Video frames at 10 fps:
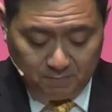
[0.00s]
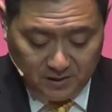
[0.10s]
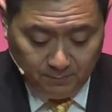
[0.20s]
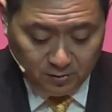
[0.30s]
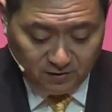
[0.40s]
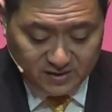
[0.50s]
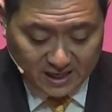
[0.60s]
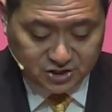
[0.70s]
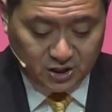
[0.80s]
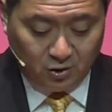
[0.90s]
the people of
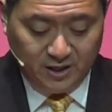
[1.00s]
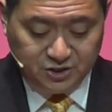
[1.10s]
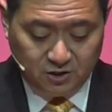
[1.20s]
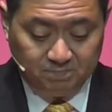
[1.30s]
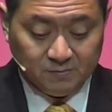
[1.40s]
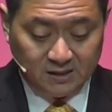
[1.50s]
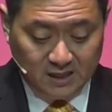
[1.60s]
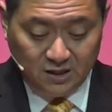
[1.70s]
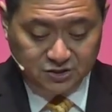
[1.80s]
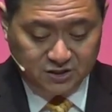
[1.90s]
that generation,
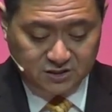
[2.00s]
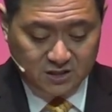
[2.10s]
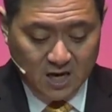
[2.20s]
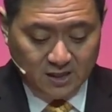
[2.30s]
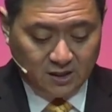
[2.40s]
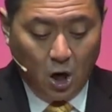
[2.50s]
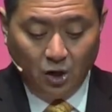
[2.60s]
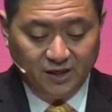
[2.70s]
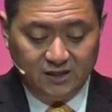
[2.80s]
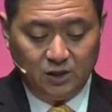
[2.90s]
tells us that
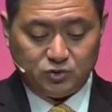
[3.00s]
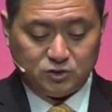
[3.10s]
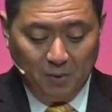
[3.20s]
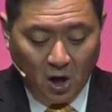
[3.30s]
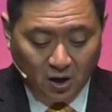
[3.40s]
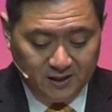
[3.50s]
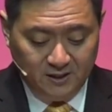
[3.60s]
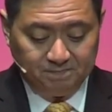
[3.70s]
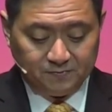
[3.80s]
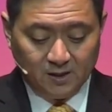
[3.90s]
all they did was
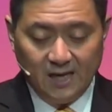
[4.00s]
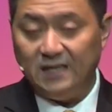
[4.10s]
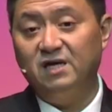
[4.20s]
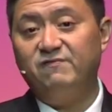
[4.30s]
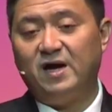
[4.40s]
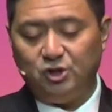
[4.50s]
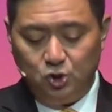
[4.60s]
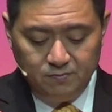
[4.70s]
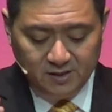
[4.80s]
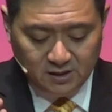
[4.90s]
party and live out
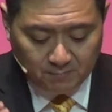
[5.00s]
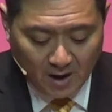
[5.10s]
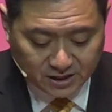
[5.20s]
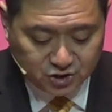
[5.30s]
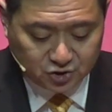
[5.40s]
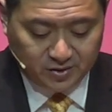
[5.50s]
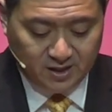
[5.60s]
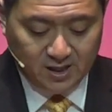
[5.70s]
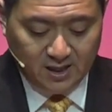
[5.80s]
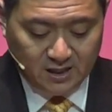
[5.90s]
human
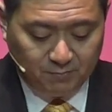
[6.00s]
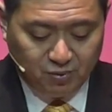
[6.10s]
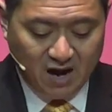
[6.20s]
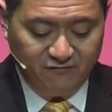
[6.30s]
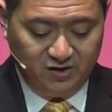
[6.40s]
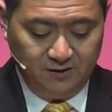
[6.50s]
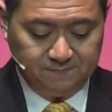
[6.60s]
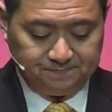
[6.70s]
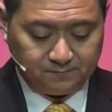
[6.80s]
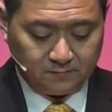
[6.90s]
debauchery and
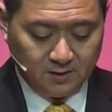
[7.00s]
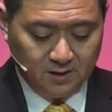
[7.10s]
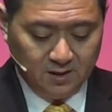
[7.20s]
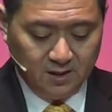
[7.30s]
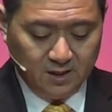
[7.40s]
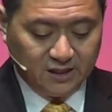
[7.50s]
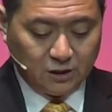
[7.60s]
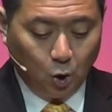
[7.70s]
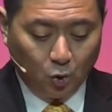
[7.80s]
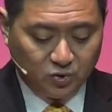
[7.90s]
depravity. And
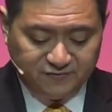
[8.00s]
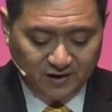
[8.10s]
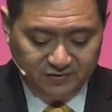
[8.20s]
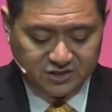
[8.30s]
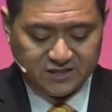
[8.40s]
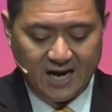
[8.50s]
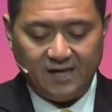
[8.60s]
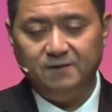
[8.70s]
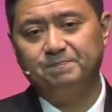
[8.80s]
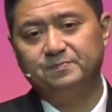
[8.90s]
the Lord was very sad